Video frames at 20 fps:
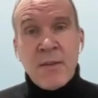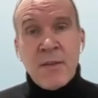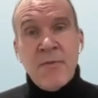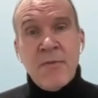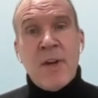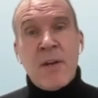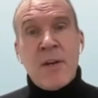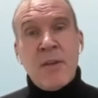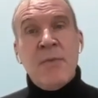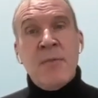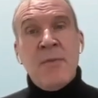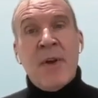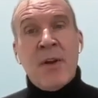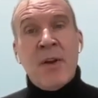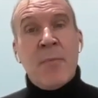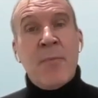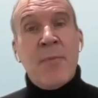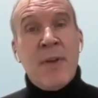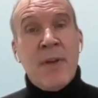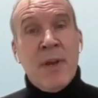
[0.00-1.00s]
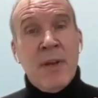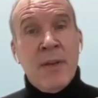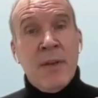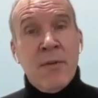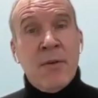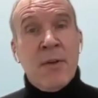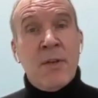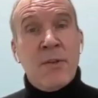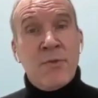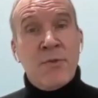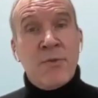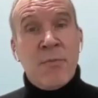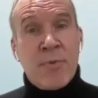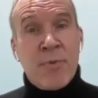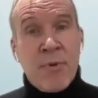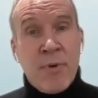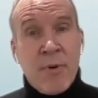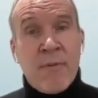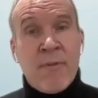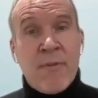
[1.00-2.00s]
that we are developing an education
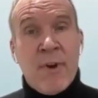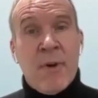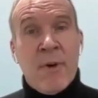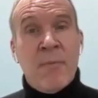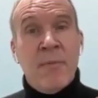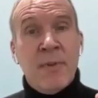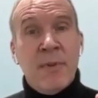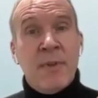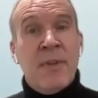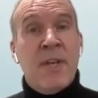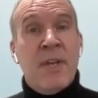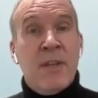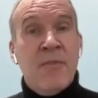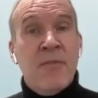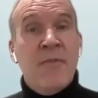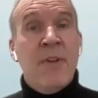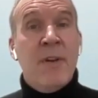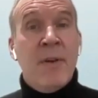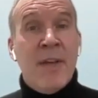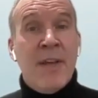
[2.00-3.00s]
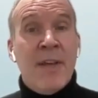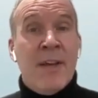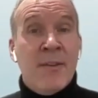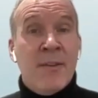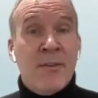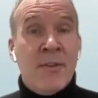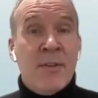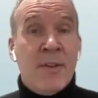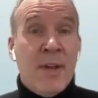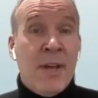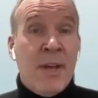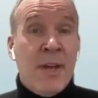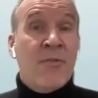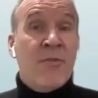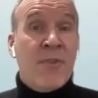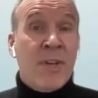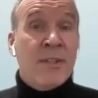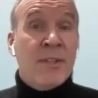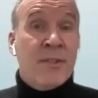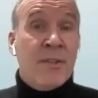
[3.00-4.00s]
program that will
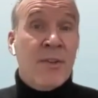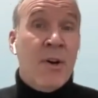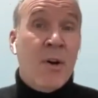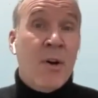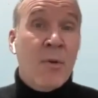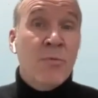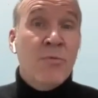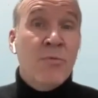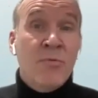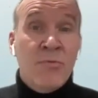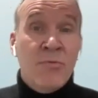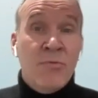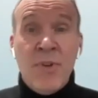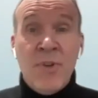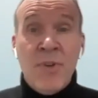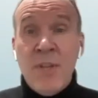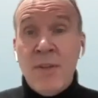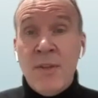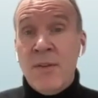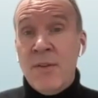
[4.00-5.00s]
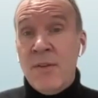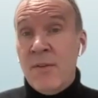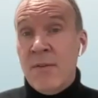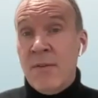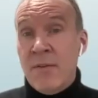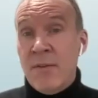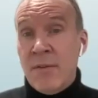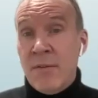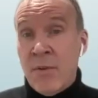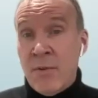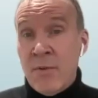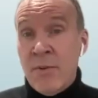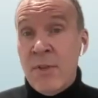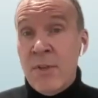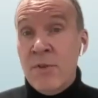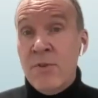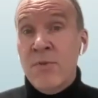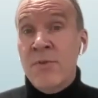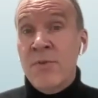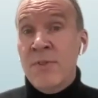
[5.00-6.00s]
address how to treat
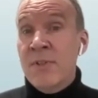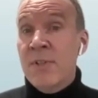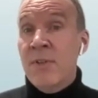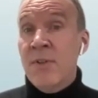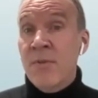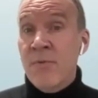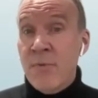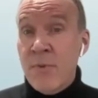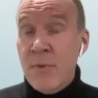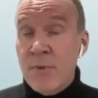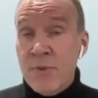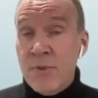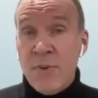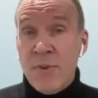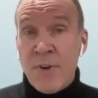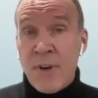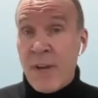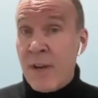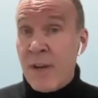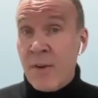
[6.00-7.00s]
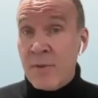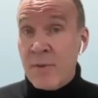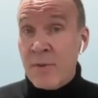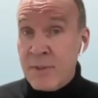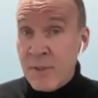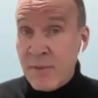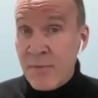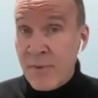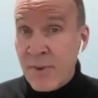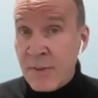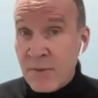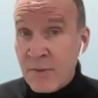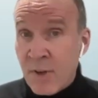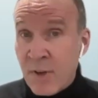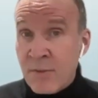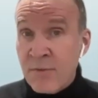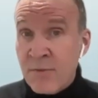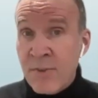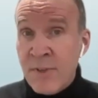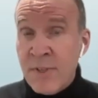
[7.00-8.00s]
conditions in the future across different
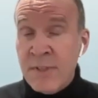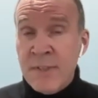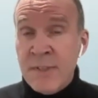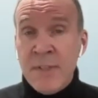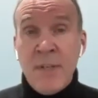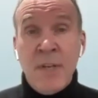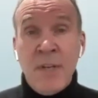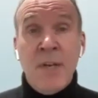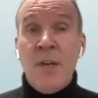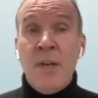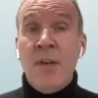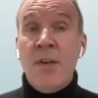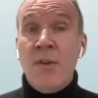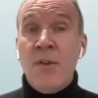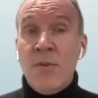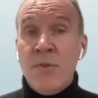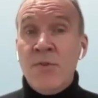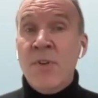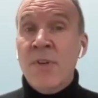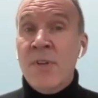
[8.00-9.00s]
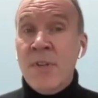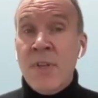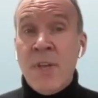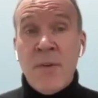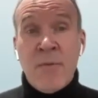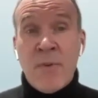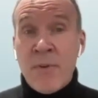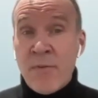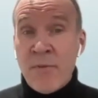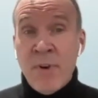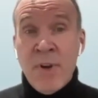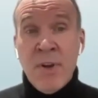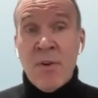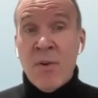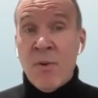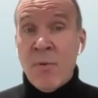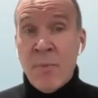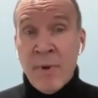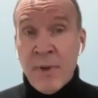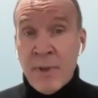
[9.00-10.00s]
countries, usually they were really
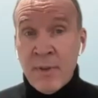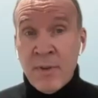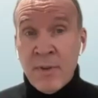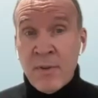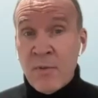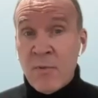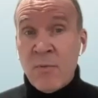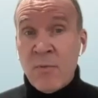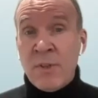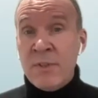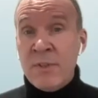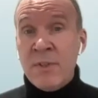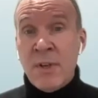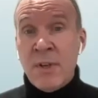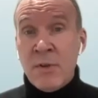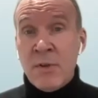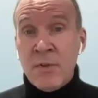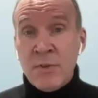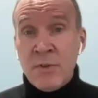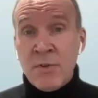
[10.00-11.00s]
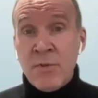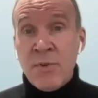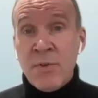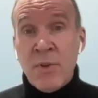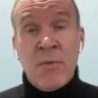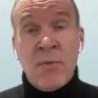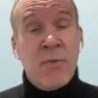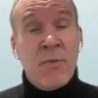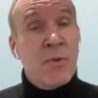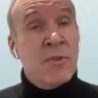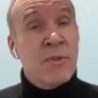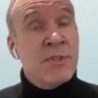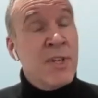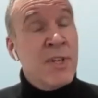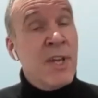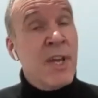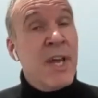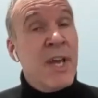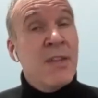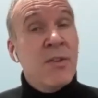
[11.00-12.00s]
open once they understood. Of course,
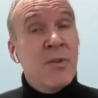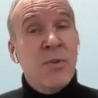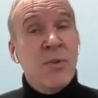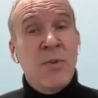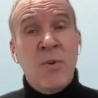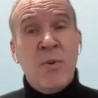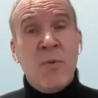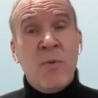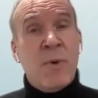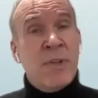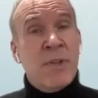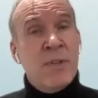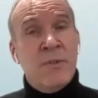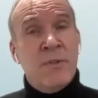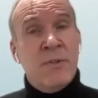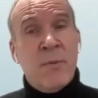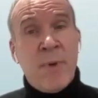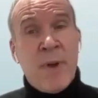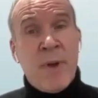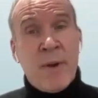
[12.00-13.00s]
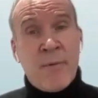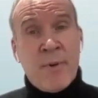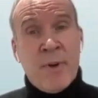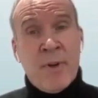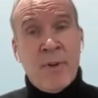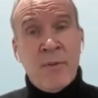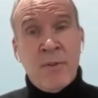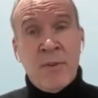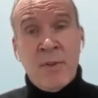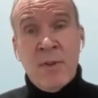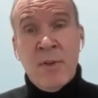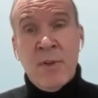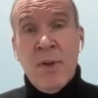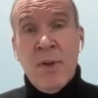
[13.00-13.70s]
they had to know what is the background,